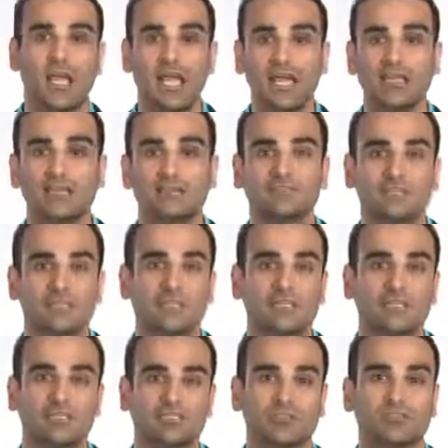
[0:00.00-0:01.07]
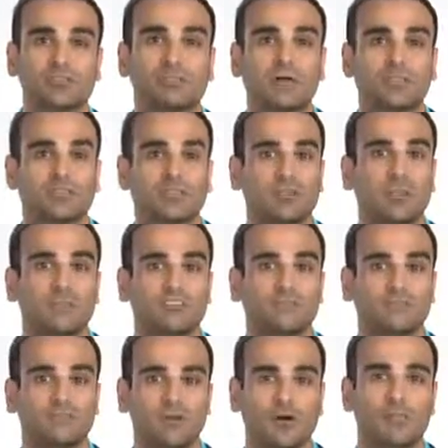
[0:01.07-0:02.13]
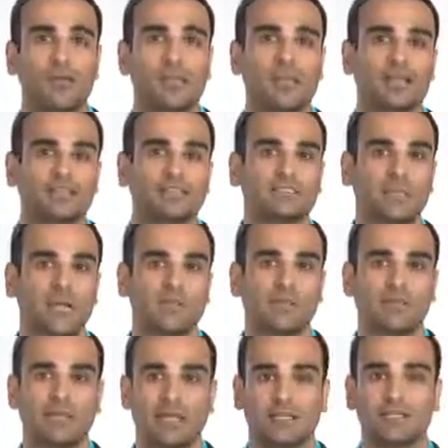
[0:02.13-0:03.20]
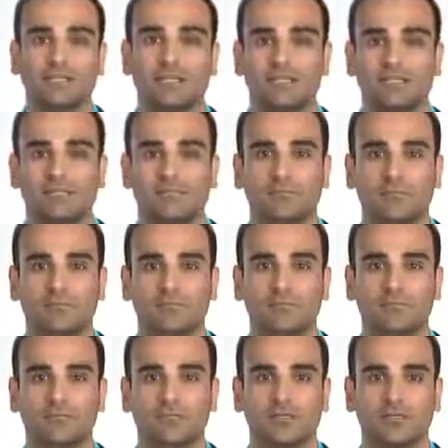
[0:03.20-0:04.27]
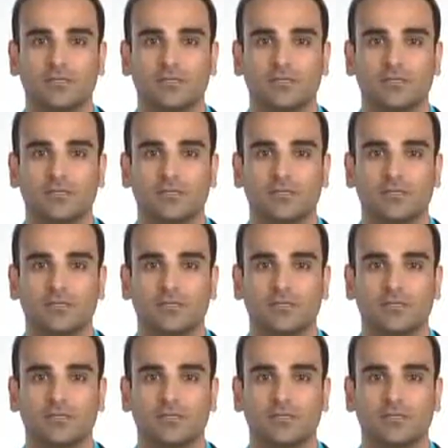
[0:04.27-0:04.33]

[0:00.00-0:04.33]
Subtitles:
and gives them an additional spot to launch it from at the time they likely need it the most.